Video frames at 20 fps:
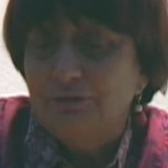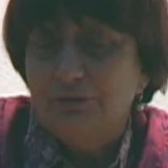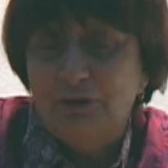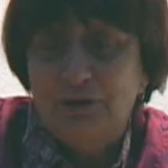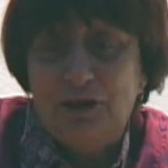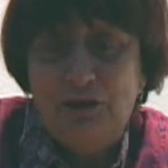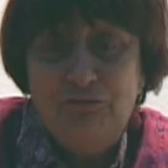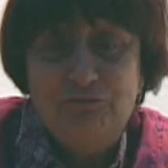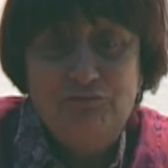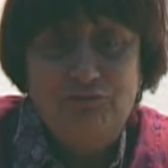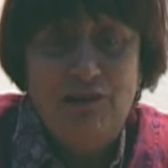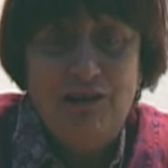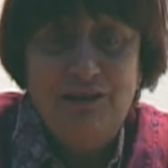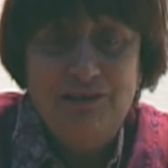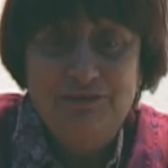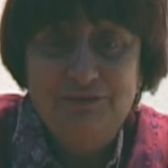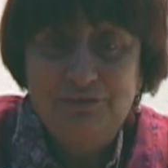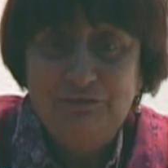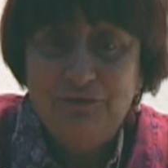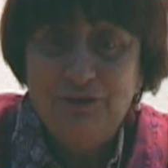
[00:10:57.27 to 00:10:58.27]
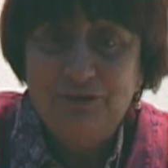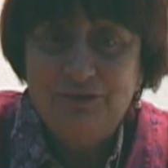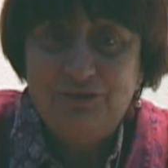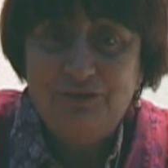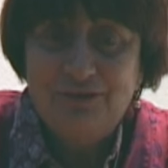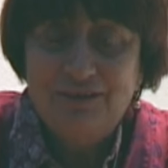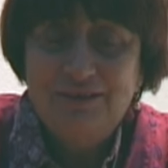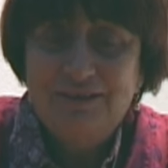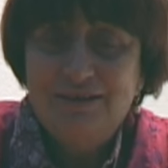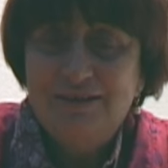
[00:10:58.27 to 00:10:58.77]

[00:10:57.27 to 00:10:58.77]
I say, okay, fine, once.